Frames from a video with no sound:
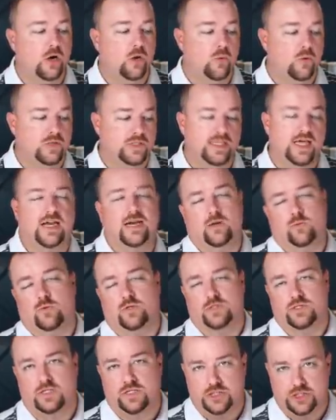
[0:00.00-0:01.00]
was that it
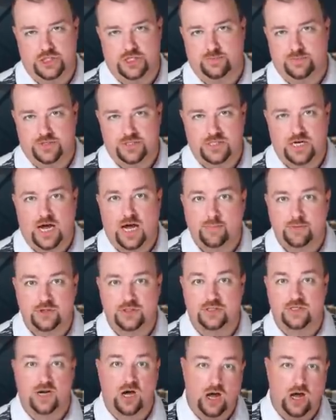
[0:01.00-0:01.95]
was the cheapest option.